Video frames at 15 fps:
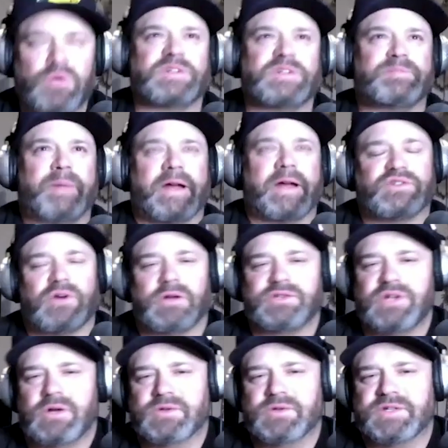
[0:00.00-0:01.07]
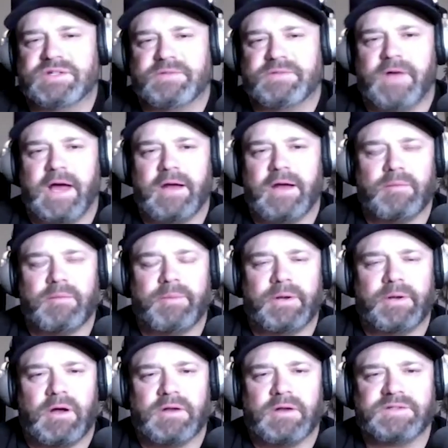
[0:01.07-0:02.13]
respect John Jones as a fighter,
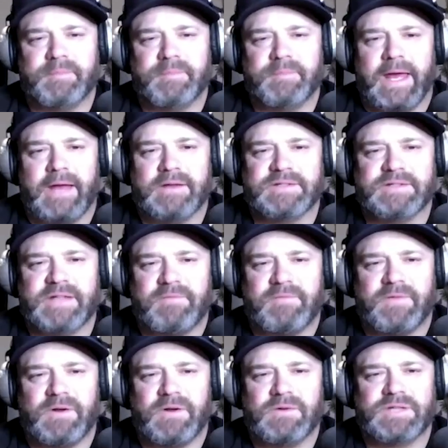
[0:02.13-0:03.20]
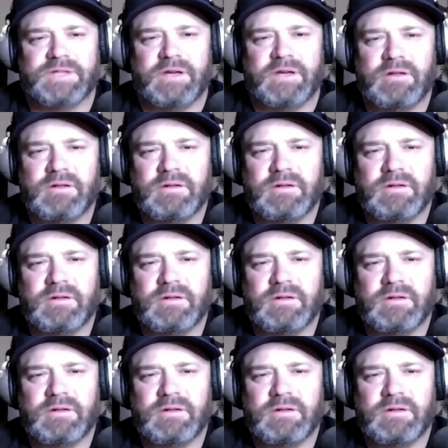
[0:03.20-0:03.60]
but not as a man. Is that fair to say?